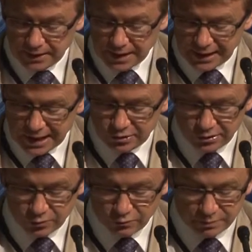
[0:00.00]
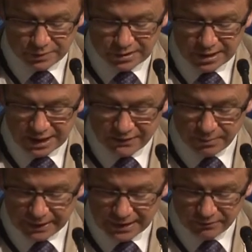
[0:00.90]
in how children were perceived
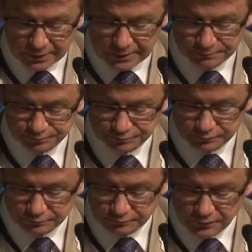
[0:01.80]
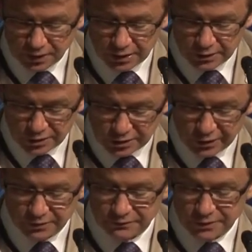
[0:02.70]
by government,
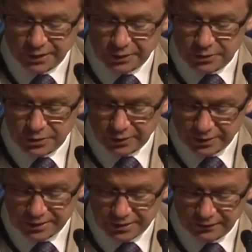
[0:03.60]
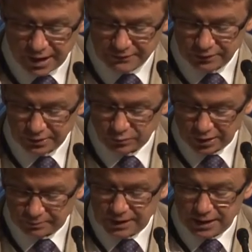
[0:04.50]
concern for ensuring the survival and
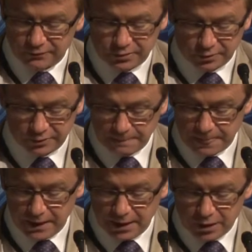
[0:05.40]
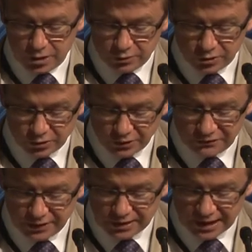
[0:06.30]
well being of children, to ensure a
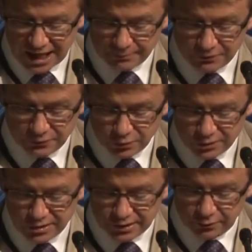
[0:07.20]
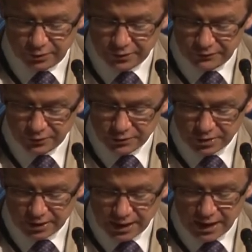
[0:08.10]
fit armed forces and a
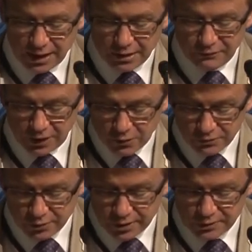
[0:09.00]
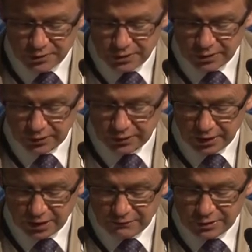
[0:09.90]
workforce, evolved to a concern
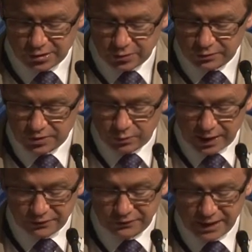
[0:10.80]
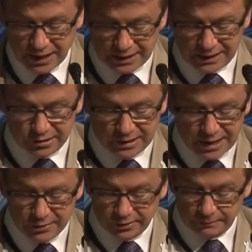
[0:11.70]
for children's welfare in
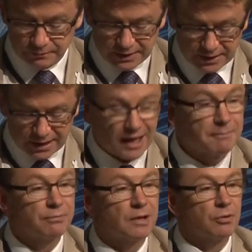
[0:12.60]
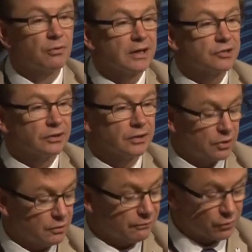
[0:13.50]
education in preparation
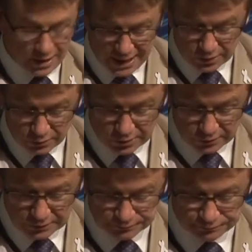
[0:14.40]
for adulthood.